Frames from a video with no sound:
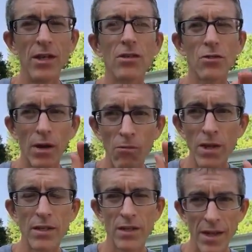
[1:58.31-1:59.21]
So I
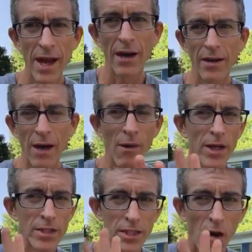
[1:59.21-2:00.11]
went to there. I
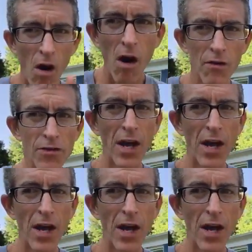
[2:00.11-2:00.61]
want to see all the